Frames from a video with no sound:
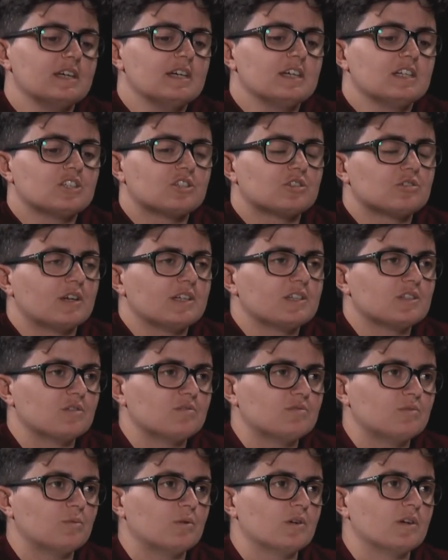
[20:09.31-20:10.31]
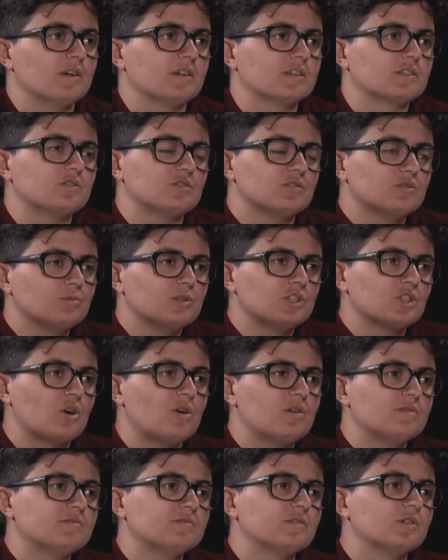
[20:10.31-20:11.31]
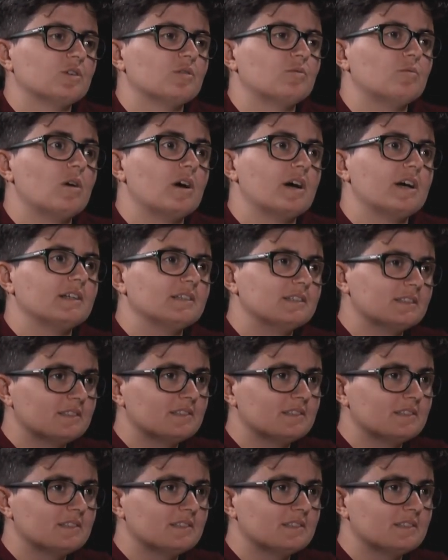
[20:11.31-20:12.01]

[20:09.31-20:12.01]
stress of work, to switch off for a while,